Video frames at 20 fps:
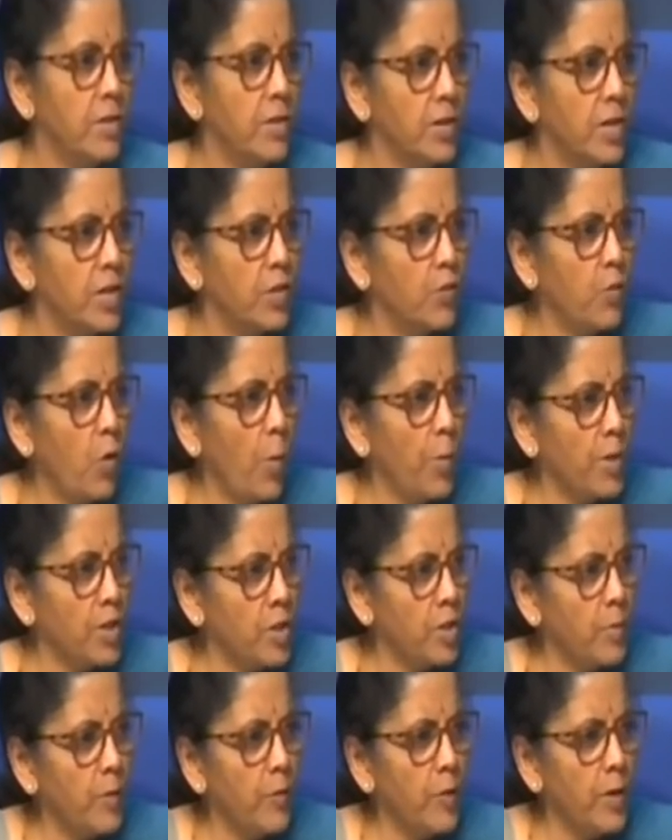This form has
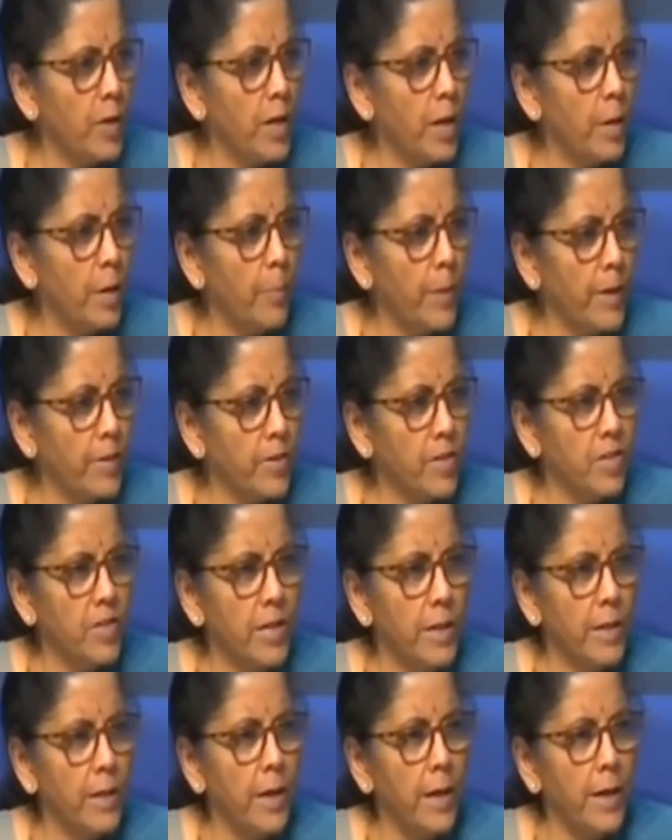to be filled up by this
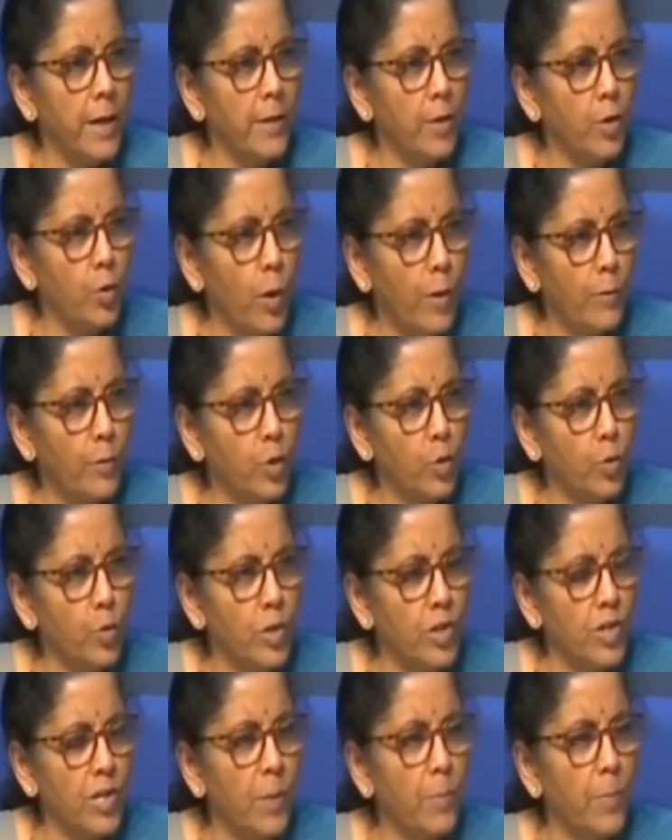deadline, you have to do
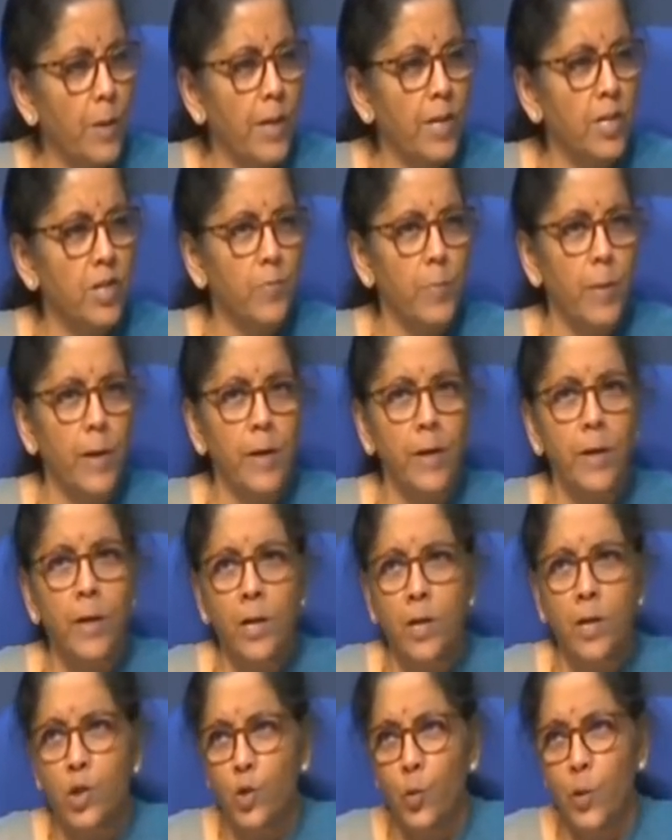this compliance by
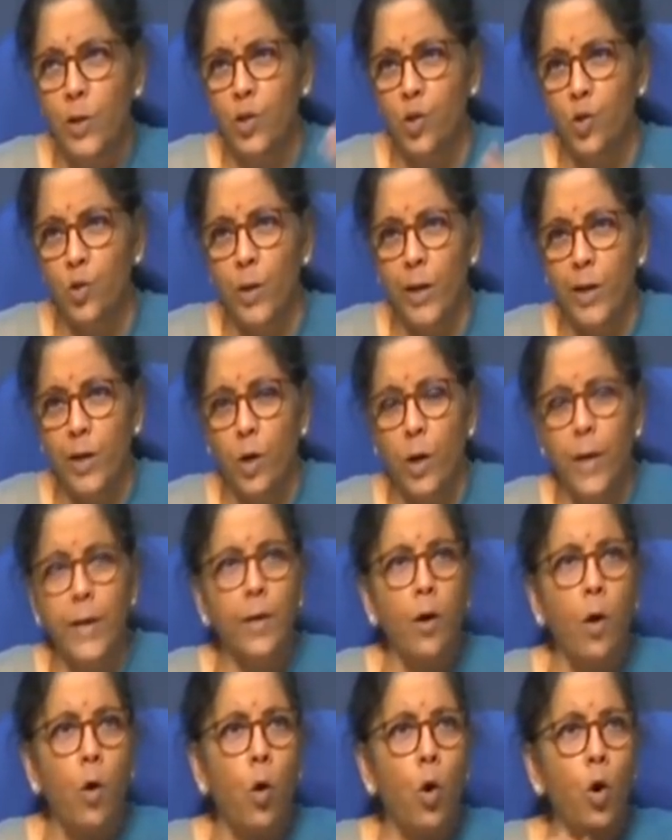so and so
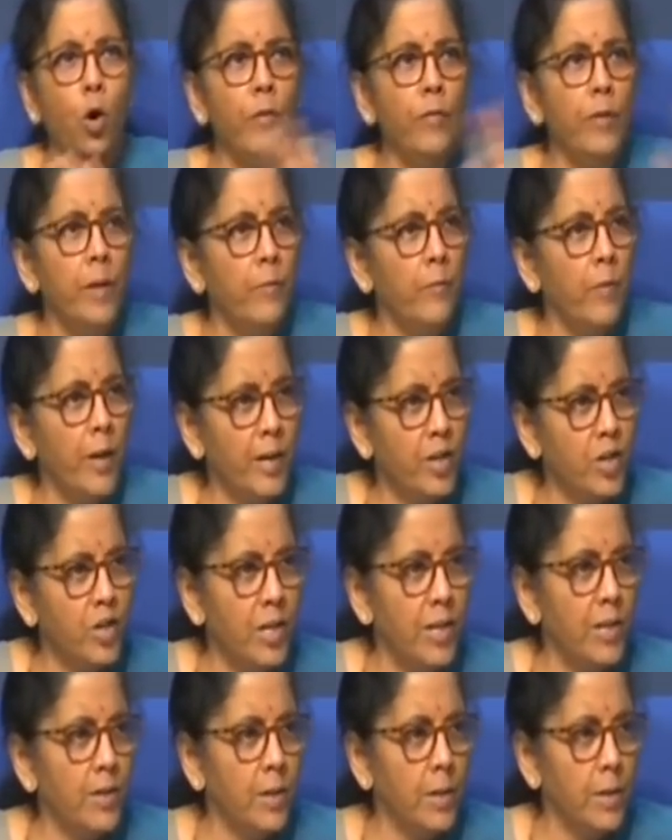deadline. All of them were
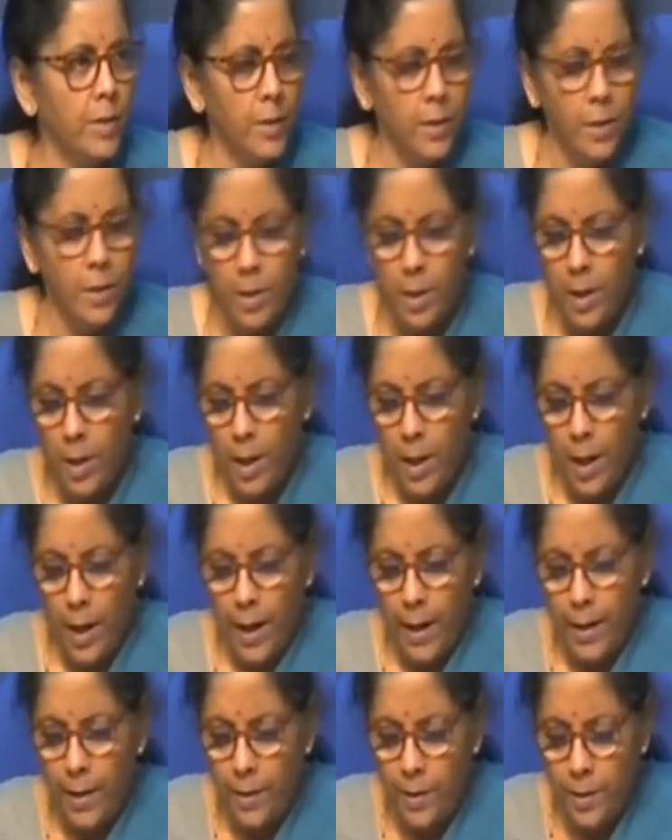extended,
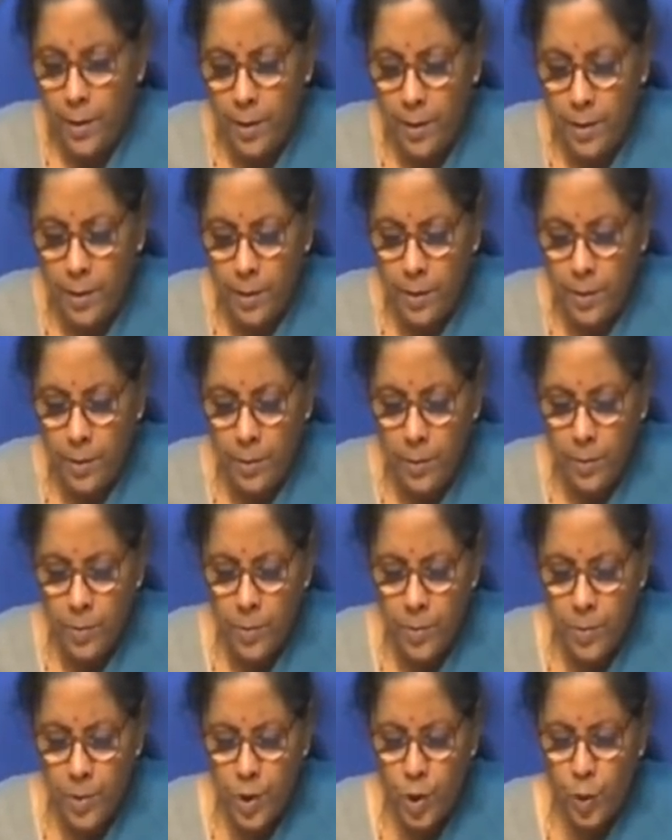and
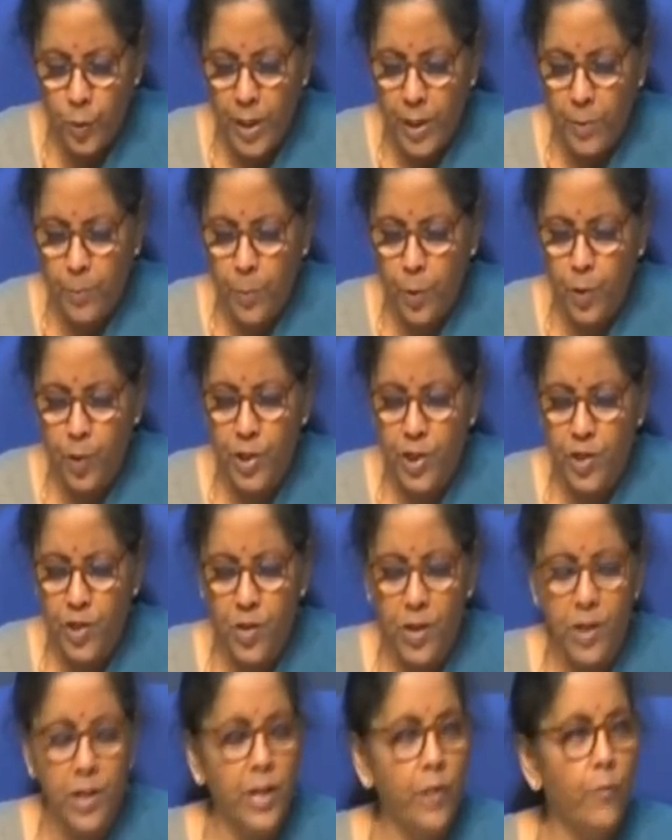so that
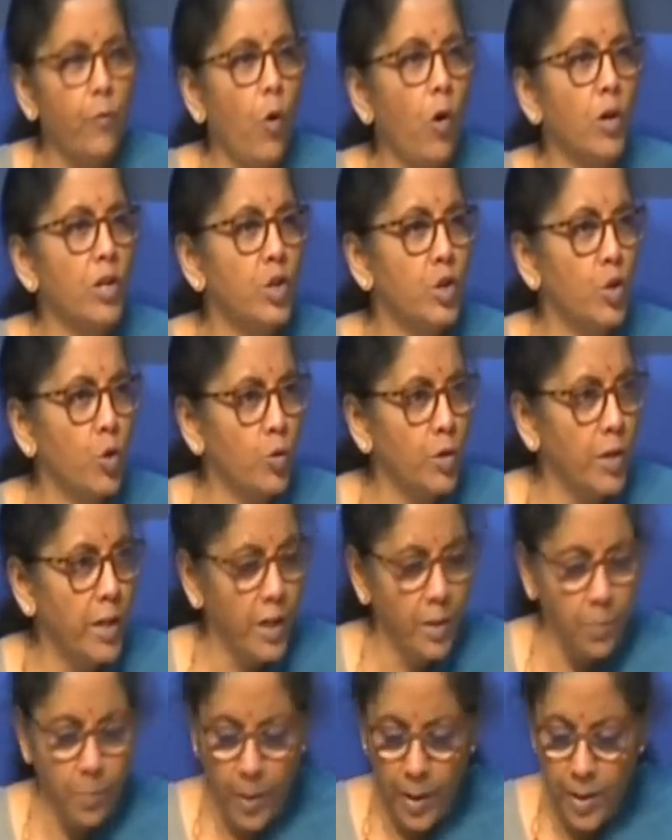procedural defaults don't
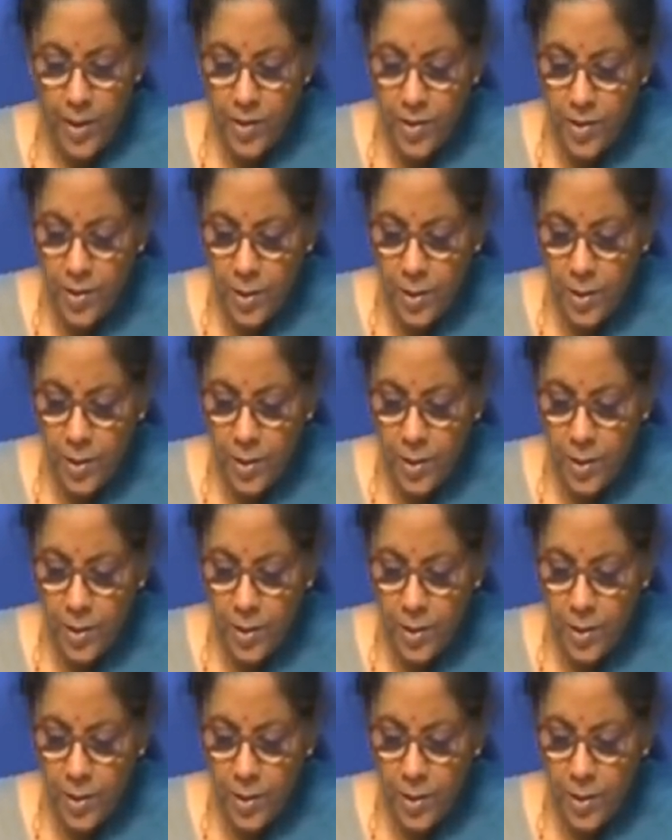take place.